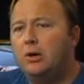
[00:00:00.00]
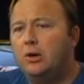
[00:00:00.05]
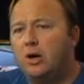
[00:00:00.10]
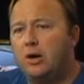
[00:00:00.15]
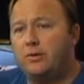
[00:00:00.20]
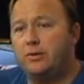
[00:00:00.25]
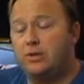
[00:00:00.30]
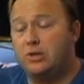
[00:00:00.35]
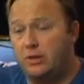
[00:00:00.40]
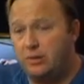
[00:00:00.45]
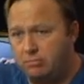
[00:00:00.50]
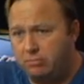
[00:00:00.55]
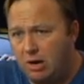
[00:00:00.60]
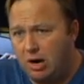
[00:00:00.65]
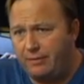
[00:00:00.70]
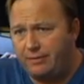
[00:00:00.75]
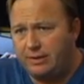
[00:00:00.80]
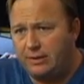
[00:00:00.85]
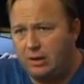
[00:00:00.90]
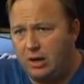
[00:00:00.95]
or the Southern
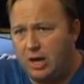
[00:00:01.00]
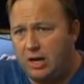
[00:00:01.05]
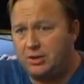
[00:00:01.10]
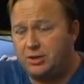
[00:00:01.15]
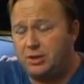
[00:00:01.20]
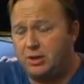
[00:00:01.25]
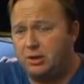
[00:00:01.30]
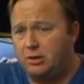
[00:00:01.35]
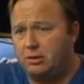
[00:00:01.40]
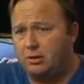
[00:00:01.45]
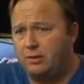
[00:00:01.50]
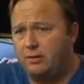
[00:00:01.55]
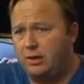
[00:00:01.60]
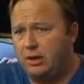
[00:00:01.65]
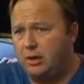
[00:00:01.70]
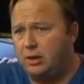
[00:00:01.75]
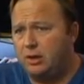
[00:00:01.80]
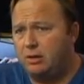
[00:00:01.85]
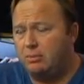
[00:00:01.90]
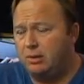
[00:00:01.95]
Poverty Law Center or the
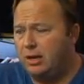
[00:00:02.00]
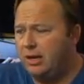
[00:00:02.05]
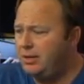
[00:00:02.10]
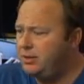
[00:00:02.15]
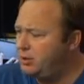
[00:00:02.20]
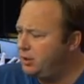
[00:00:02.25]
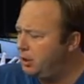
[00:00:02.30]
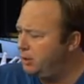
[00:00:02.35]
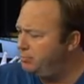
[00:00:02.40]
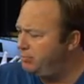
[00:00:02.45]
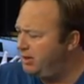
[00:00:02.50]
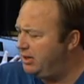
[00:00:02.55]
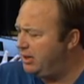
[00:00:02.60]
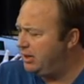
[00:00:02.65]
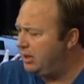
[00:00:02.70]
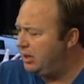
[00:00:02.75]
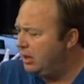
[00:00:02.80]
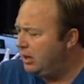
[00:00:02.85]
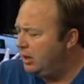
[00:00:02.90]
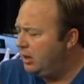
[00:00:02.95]

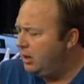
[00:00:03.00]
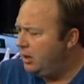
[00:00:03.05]
NAACP.